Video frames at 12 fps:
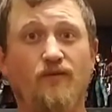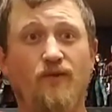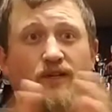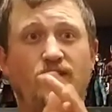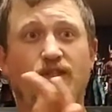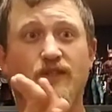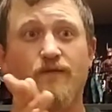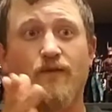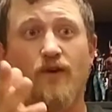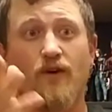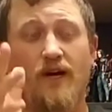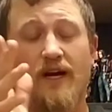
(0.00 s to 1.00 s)
for watching this
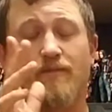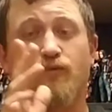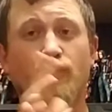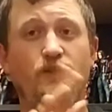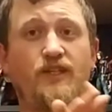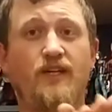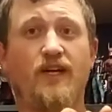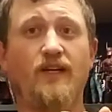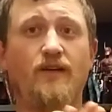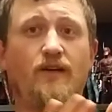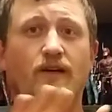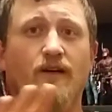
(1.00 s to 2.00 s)
far. I
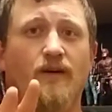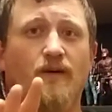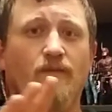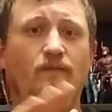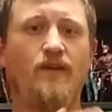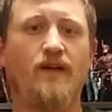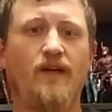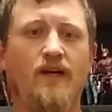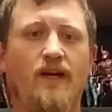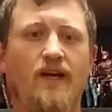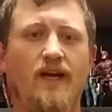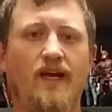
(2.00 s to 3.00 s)
appreciate it. Um,
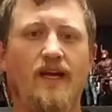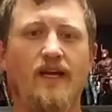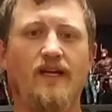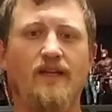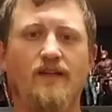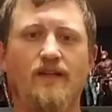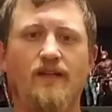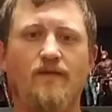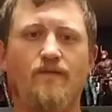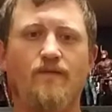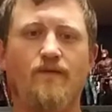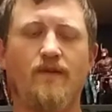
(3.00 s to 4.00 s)
and
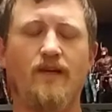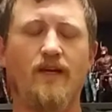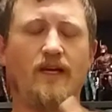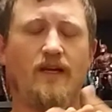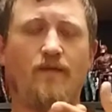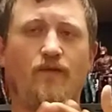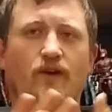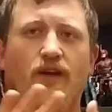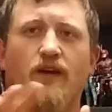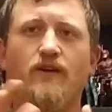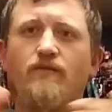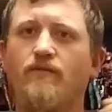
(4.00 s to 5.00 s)
if and if you
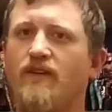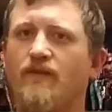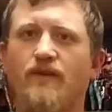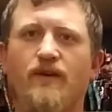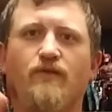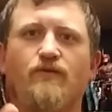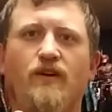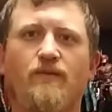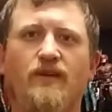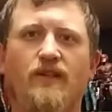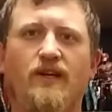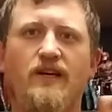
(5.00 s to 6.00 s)
can, give me a, drop
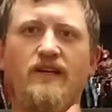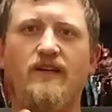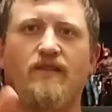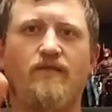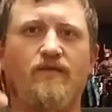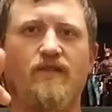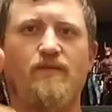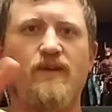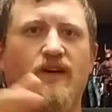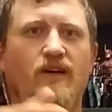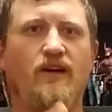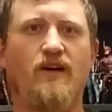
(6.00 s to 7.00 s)
me a like, give me
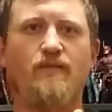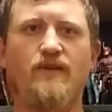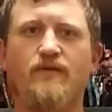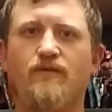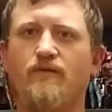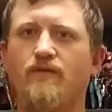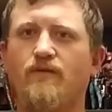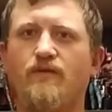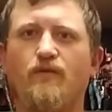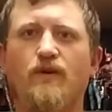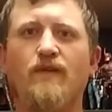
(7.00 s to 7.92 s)
a comment, do